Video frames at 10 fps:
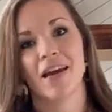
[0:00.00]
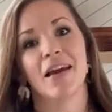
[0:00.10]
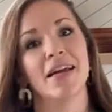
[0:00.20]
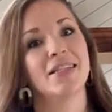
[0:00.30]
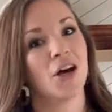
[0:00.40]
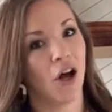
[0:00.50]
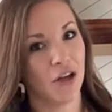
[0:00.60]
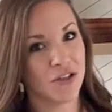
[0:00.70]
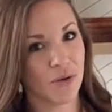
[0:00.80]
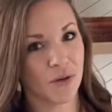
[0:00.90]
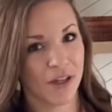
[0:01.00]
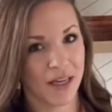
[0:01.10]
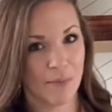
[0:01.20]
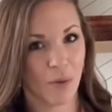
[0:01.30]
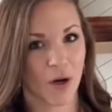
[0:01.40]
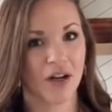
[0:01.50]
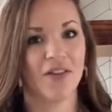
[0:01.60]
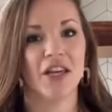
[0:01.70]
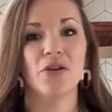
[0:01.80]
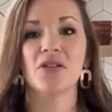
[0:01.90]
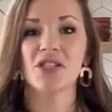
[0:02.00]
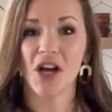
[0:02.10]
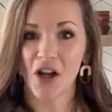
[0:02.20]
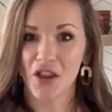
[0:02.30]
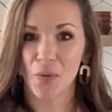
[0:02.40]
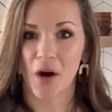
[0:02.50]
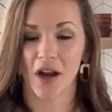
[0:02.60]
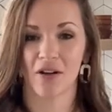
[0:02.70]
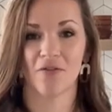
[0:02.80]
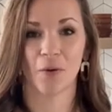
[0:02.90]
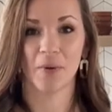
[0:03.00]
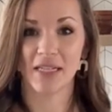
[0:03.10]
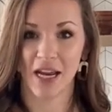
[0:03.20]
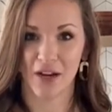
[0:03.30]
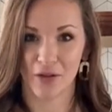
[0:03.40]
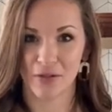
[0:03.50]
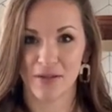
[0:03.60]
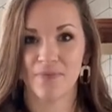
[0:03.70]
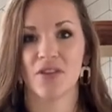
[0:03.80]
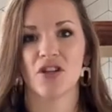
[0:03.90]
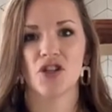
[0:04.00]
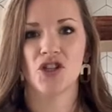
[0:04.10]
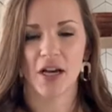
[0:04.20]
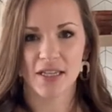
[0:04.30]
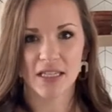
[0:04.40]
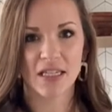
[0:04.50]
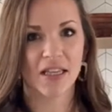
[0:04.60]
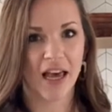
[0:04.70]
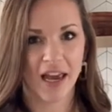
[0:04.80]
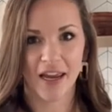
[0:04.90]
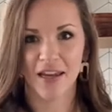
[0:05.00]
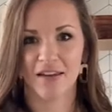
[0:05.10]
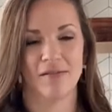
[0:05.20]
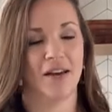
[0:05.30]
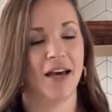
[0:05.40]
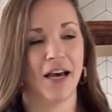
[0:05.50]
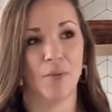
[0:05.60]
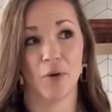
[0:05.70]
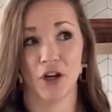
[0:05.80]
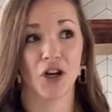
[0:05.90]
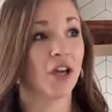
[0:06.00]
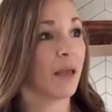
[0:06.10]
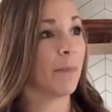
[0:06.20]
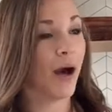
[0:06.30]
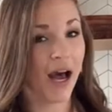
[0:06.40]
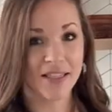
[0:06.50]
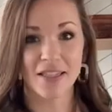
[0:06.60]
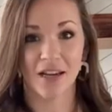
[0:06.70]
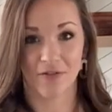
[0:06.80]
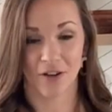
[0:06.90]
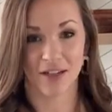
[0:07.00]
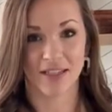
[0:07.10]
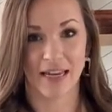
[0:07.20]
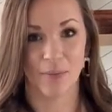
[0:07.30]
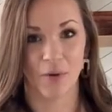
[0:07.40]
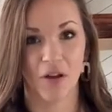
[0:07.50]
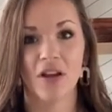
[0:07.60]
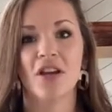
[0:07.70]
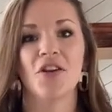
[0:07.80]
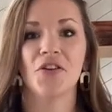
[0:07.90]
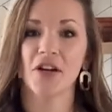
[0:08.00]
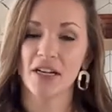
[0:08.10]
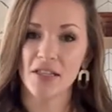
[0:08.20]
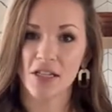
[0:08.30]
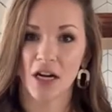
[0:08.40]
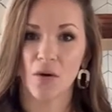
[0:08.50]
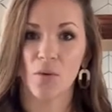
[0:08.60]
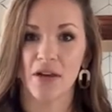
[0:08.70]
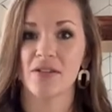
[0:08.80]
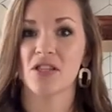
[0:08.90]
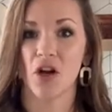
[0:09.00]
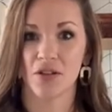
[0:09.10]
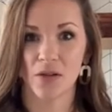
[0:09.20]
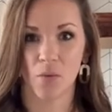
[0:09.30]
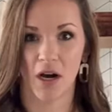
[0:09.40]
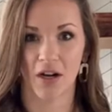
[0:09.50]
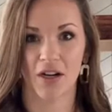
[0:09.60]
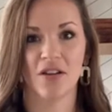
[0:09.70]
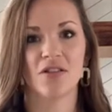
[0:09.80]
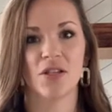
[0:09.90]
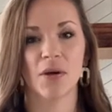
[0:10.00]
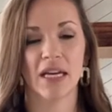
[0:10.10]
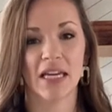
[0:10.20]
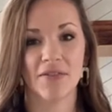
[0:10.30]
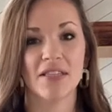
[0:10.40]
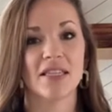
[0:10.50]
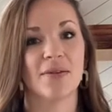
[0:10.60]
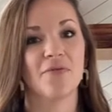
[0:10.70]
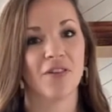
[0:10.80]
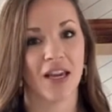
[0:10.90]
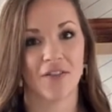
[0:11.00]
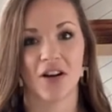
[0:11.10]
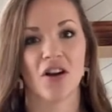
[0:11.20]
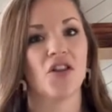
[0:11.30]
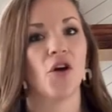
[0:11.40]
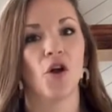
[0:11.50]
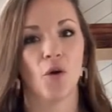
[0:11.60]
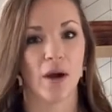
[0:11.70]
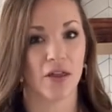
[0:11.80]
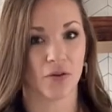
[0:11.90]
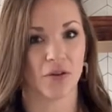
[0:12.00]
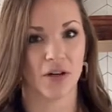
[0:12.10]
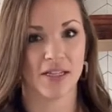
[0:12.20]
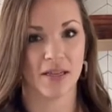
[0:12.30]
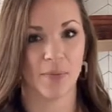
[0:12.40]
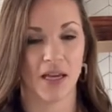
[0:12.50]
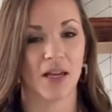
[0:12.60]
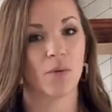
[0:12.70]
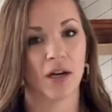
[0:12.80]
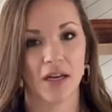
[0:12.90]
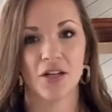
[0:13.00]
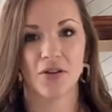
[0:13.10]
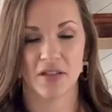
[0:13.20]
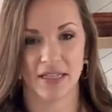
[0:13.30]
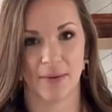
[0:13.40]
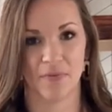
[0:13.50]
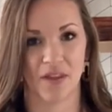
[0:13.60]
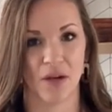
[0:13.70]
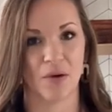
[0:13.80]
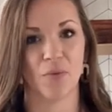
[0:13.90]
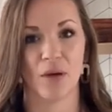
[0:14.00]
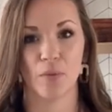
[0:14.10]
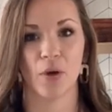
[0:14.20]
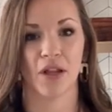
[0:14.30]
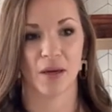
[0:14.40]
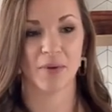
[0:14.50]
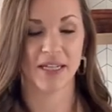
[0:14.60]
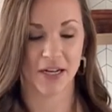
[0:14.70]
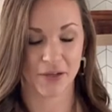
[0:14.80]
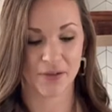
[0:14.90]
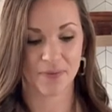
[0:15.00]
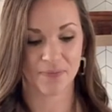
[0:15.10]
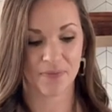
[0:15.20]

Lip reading: It's also really important that you salt the water for potatoes. Just like when you're cooking pasta, for example, you're gonna start with salted water so it gives it some flavor the whole way through the recipe. And we're gonna do the same thing when boiling potatoes.